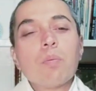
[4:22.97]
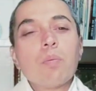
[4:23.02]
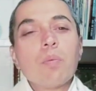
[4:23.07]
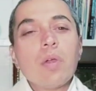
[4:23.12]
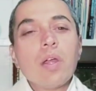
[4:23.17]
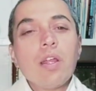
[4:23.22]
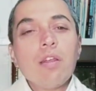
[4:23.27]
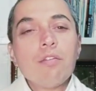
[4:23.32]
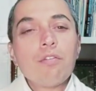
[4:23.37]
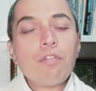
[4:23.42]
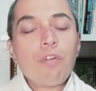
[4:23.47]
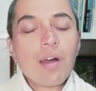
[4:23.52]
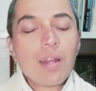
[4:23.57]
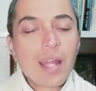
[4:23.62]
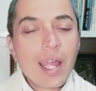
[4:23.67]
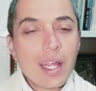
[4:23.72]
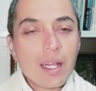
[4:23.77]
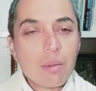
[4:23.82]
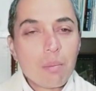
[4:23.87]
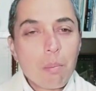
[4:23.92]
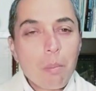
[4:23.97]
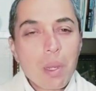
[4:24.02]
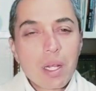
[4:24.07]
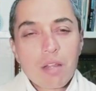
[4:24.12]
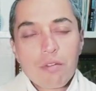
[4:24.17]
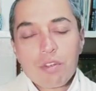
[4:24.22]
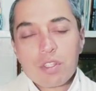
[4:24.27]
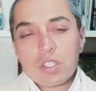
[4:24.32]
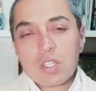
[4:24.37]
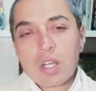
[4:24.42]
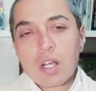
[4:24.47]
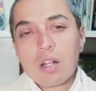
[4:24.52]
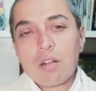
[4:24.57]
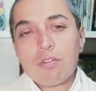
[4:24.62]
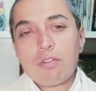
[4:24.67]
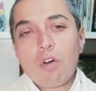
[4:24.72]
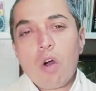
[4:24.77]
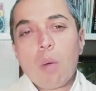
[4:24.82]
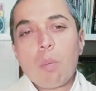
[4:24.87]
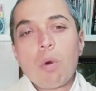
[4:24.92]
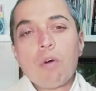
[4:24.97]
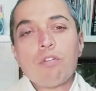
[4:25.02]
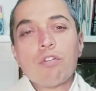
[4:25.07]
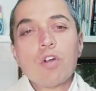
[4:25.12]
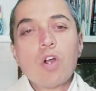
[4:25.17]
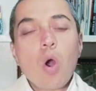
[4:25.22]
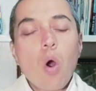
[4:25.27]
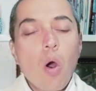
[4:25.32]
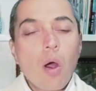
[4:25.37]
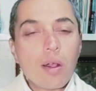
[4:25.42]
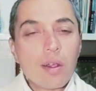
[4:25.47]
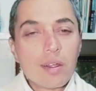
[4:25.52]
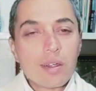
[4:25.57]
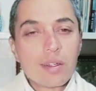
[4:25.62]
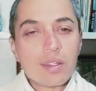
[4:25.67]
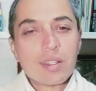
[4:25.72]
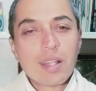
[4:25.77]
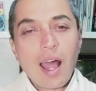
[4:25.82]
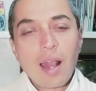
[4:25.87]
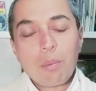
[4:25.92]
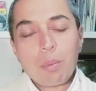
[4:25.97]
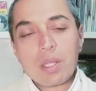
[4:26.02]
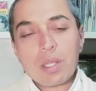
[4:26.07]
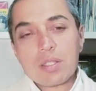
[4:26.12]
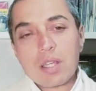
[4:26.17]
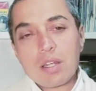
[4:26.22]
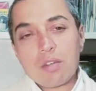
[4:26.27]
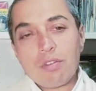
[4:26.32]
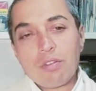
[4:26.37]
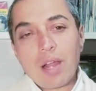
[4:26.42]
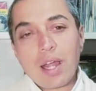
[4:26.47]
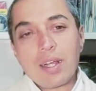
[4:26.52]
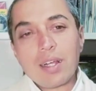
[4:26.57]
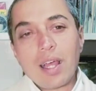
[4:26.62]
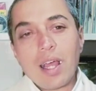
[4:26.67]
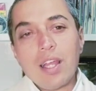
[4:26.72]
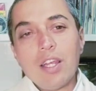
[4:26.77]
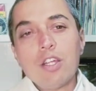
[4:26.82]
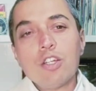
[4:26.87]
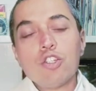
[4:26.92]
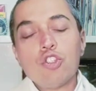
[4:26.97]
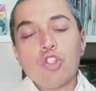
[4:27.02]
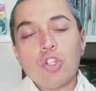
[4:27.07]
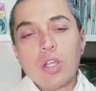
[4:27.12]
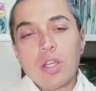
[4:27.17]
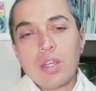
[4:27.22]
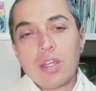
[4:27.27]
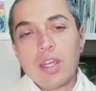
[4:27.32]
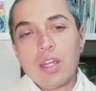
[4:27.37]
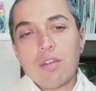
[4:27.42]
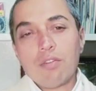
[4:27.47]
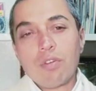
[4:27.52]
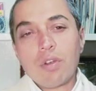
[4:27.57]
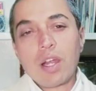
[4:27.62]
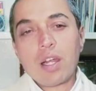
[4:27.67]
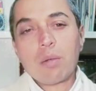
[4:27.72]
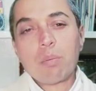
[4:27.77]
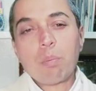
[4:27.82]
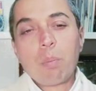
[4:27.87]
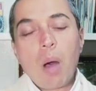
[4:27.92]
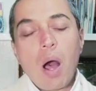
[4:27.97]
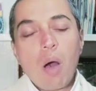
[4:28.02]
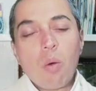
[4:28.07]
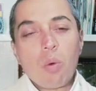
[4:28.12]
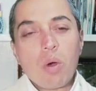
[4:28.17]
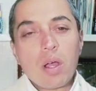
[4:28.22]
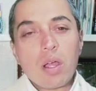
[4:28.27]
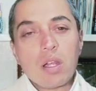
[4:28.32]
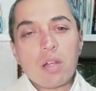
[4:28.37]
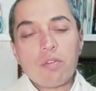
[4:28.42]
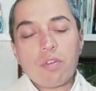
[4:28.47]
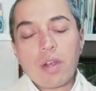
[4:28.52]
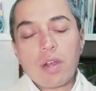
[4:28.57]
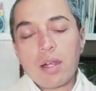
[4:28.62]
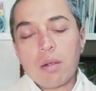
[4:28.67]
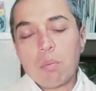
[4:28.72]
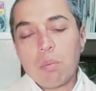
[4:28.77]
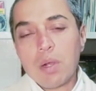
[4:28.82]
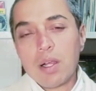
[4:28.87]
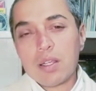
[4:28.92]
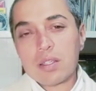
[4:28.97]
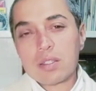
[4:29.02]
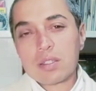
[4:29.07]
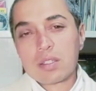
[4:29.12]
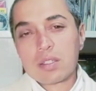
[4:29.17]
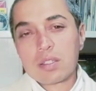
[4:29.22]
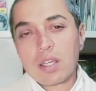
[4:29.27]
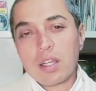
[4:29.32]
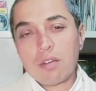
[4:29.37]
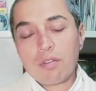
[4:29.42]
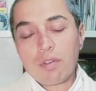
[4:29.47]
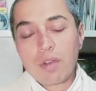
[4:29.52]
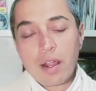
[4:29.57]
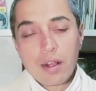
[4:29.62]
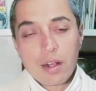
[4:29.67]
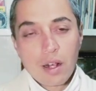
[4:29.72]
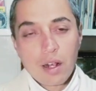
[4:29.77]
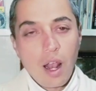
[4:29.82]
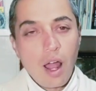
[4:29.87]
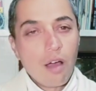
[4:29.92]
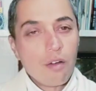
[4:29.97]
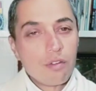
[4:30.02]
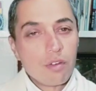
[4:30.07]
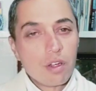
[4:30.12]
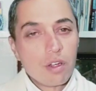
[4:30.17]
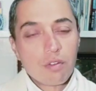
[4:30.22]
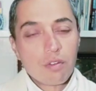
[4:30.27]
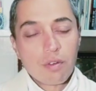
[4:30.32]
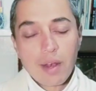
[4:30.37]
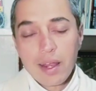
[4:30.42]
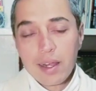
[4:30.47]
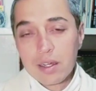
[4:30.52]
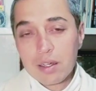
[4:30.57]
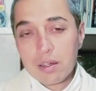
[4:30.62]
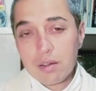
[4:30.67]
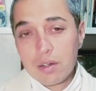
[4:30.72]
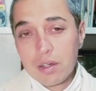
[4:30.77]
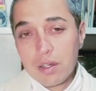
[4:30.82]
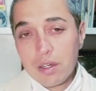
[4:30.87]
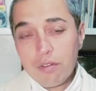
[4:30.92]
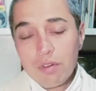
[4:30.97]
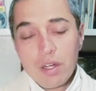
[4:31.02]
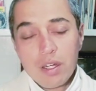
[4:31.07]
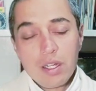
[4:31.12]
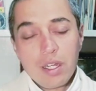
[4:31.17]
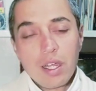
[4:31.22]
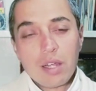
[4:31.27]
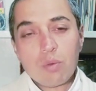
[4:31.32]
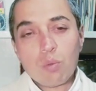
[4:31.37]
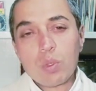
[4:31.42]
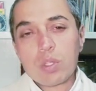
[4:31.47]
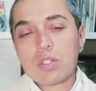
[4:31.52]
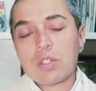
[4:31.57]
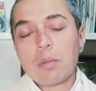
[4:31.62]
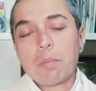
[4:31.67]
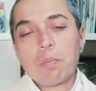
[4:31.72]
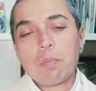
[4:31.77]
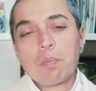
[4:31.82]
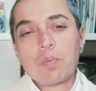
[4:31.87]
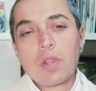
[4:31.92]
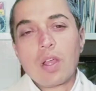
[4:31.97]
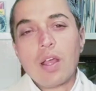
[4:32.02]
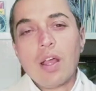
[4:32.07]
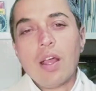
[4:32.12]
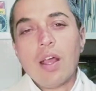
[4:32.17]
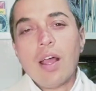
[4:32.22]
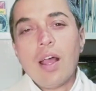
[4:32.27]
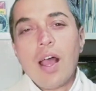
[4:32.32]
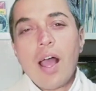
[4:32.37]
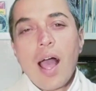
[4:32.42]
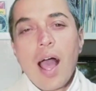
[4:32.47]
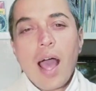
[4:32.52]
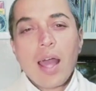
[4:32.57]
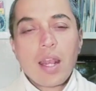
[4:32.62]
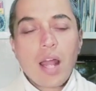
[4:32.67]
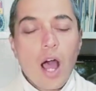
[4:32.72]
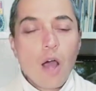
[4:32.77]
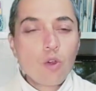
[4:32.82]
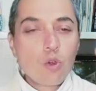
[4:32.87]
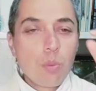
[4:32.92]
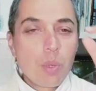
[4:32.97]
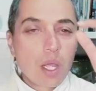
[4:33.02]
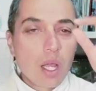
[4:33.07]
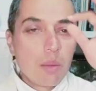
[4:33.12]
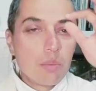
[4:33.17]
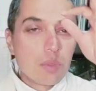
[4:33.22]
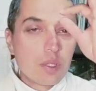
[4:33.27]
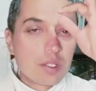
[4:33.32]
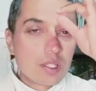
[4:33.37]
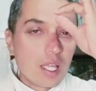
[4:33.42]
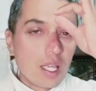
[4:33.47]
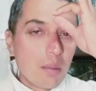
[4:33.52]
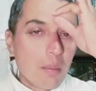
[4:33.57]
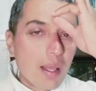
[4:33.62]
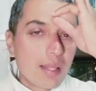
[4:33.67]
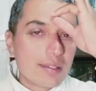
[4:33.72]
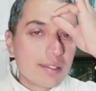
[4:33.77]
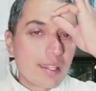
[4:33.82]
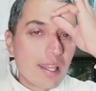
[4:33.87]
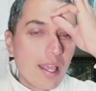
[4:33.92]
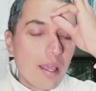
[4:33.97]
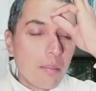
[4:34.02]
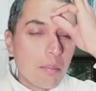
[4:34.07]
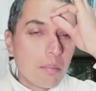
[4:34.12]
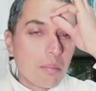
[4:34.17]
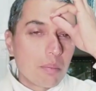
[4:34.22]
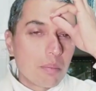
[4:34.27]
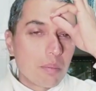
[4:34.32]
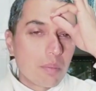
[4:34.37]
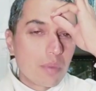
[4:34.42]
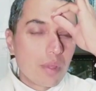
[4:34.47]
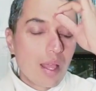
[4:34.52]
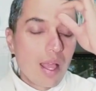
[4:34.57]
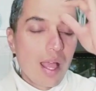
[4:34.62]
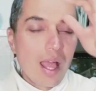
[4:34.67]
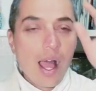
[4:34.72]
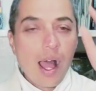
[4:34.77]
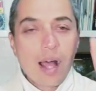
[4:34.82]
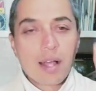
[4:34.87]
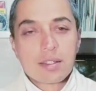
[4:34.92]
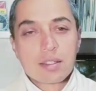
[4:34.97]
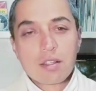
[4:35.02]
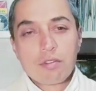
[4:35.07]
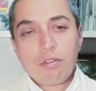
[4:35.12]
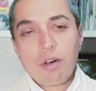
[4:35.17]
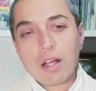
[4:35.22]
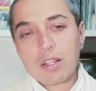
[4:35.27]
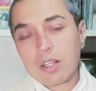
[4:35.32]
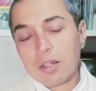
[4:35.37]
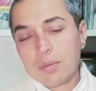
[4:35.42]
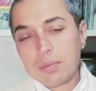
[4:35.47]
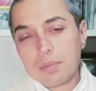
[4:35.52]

infinite metaphysical form of God. That means the infinite energy, infinite power, infinite bliss, infinite love, infinite divinity and wisdom. And how to become the same as Him, as the Father,